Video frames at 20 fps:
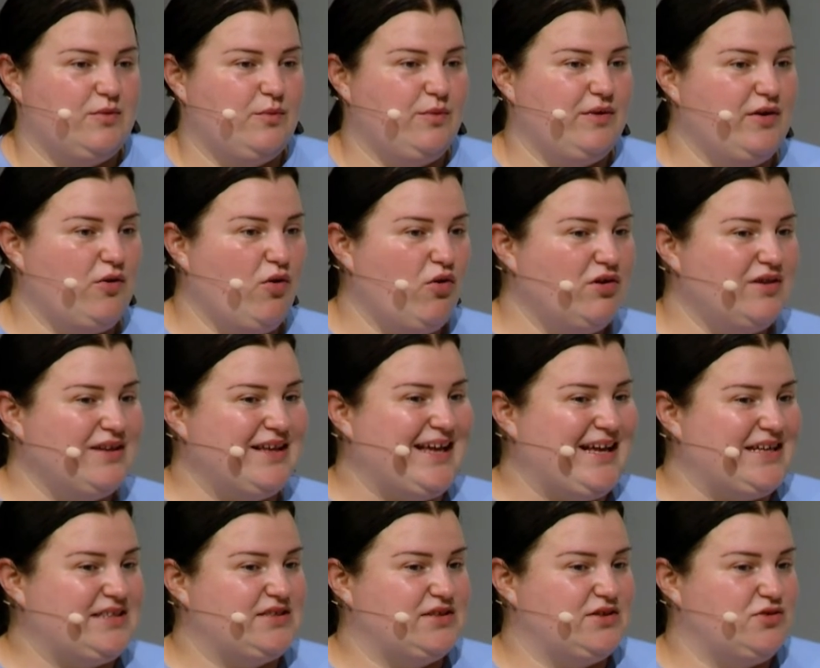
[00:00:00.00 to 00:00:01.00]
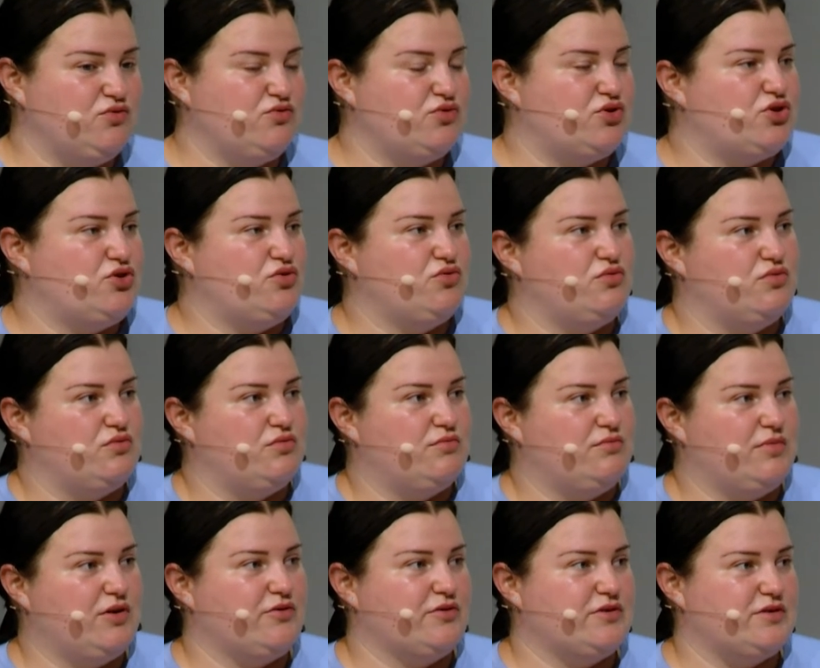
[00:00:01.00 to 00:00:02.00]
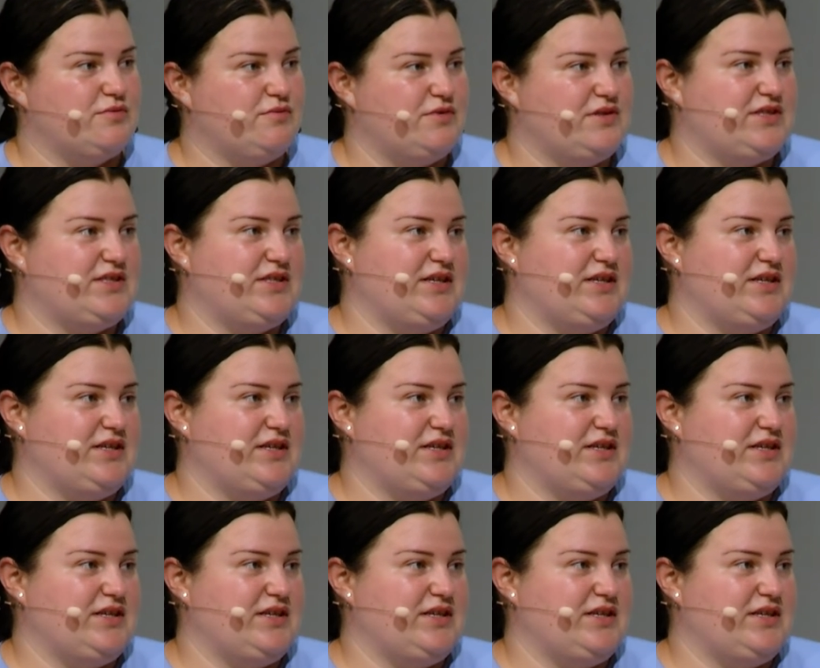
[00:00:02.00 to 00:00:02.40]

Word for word: we all get used to, because we